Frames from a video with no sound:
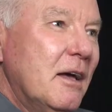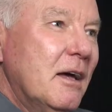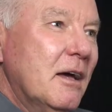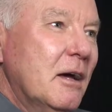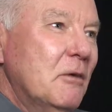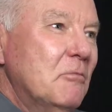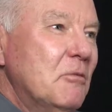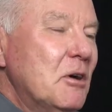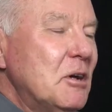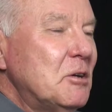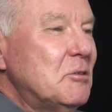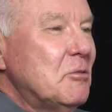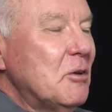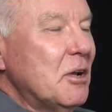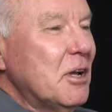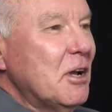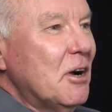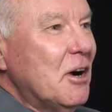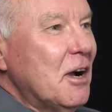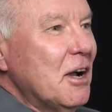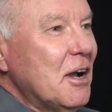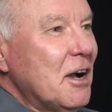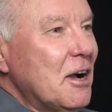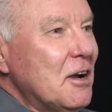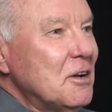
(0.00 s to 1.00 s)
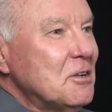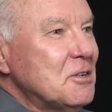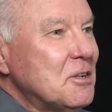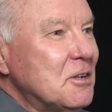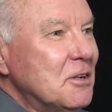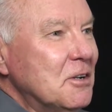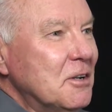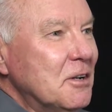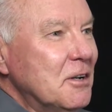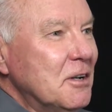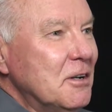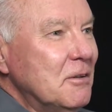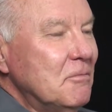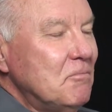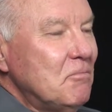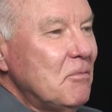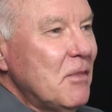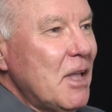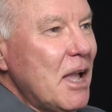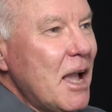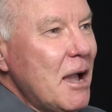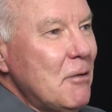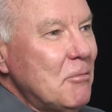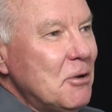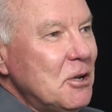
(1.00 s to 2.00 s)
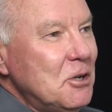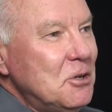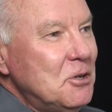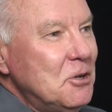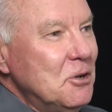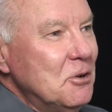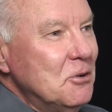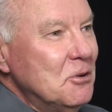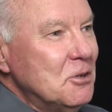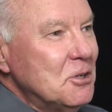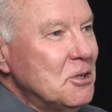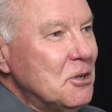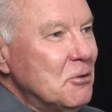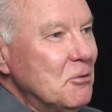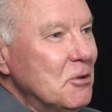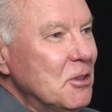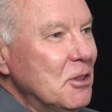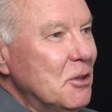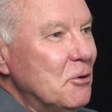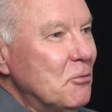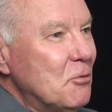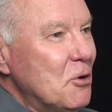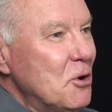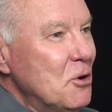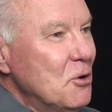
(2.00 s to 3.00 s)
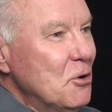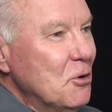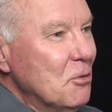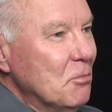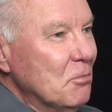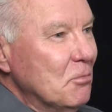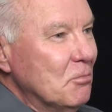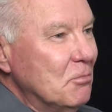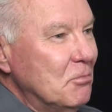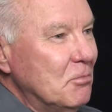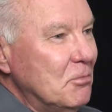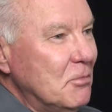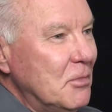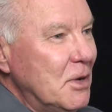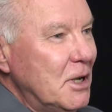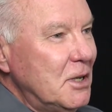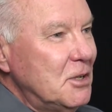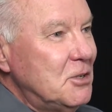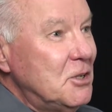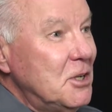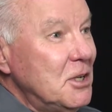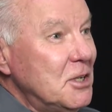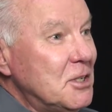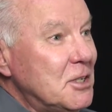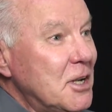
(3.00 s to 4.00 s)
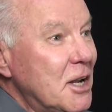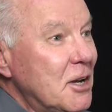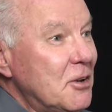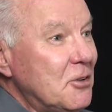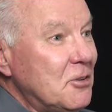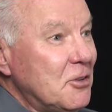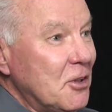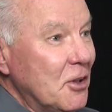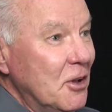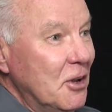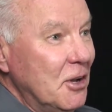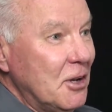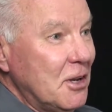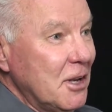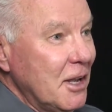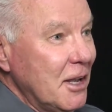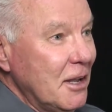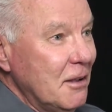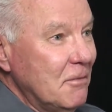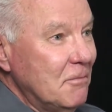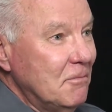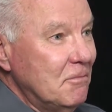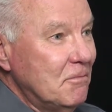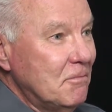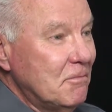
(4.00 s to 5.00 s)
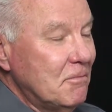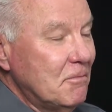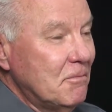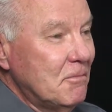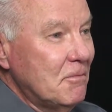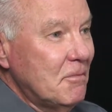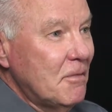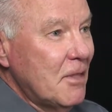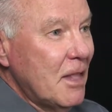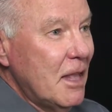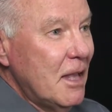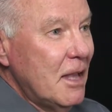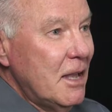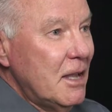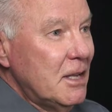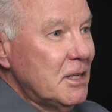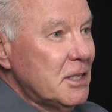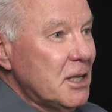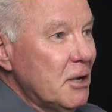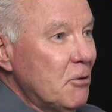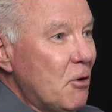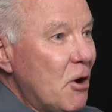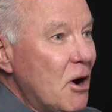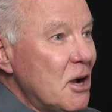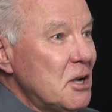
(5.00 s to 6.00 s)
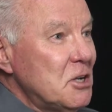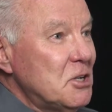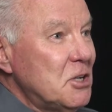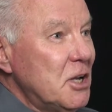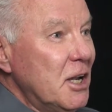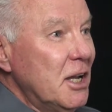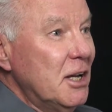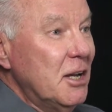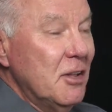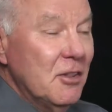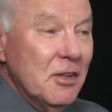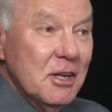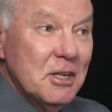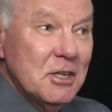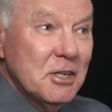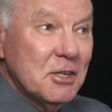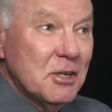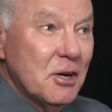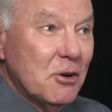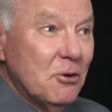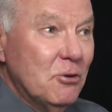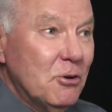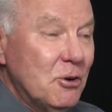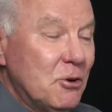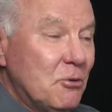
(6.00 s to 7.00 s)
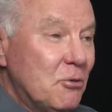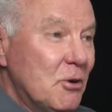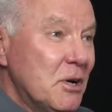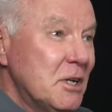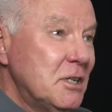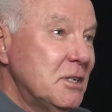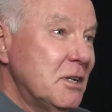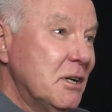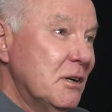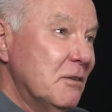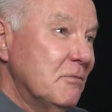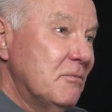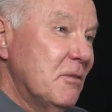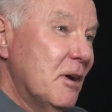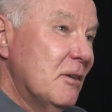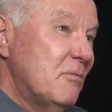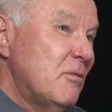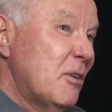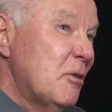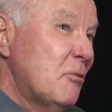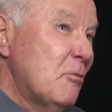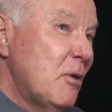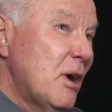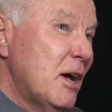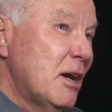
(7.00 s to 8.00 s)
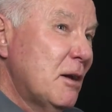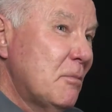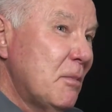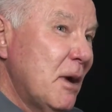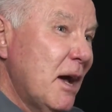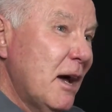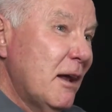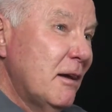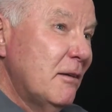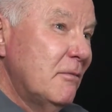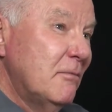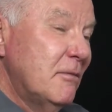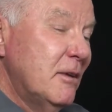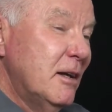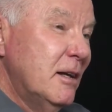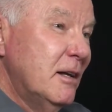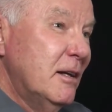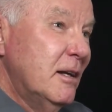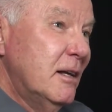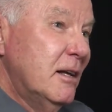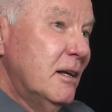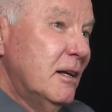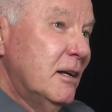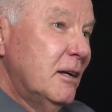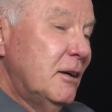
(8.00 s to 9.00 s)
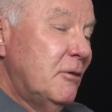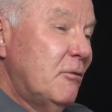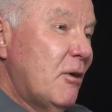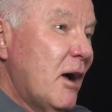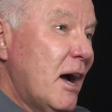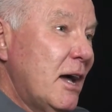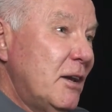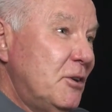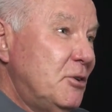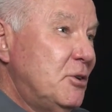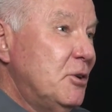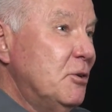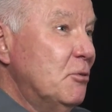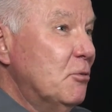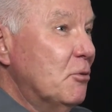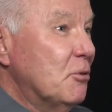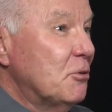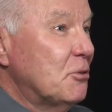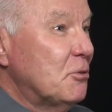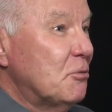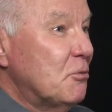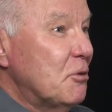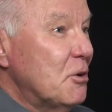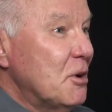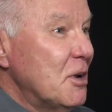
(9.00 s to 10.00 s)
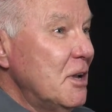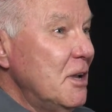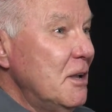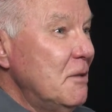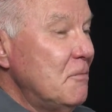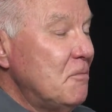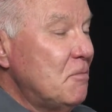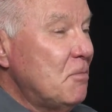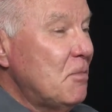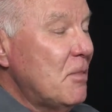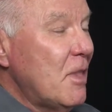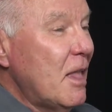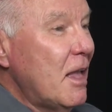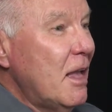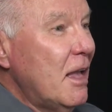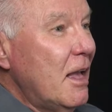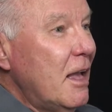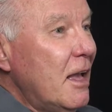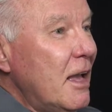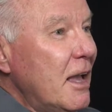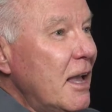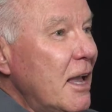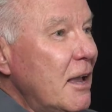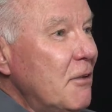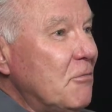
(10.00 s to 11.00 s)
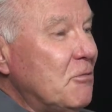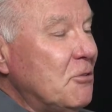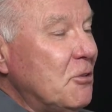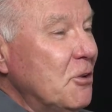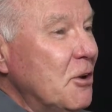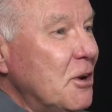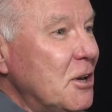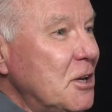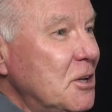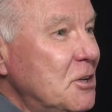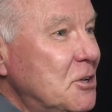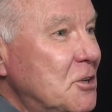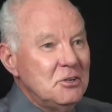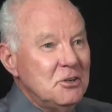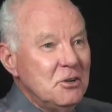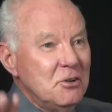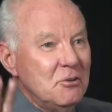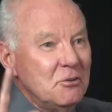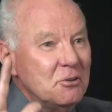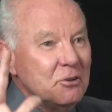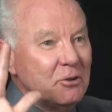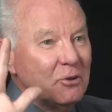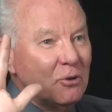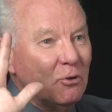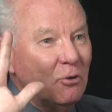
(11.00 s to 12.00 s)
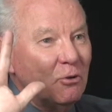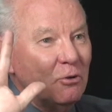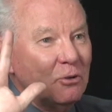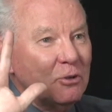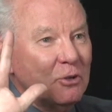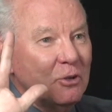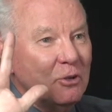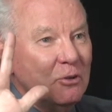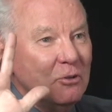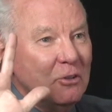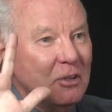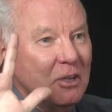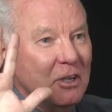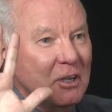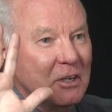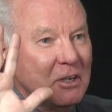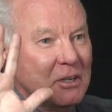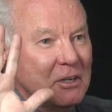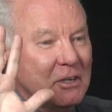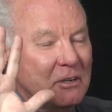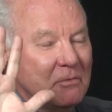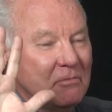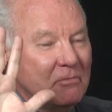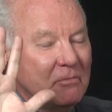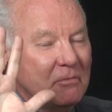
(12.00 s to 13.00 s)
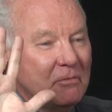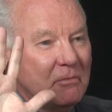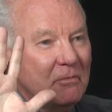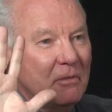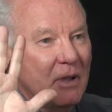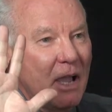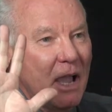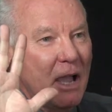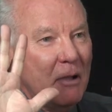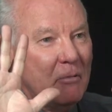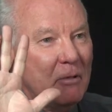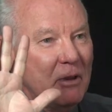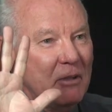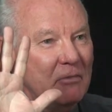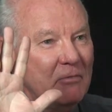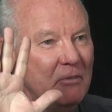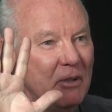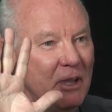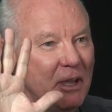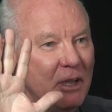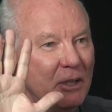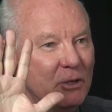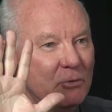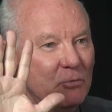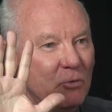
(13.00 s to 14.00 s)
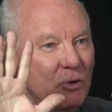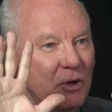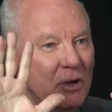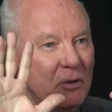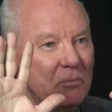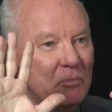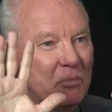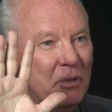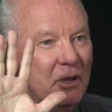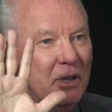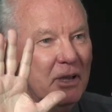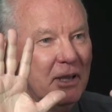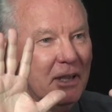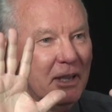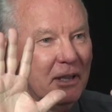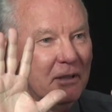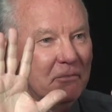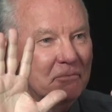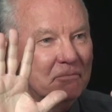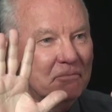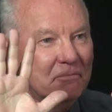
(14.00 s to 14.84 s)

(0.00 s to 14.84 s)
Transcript: Eventually I asked her how many students are in the room, and she said 30. So I said, and this is a good question, for around about grade 2 or 3, if 30 students all do this, how many fingers would it be?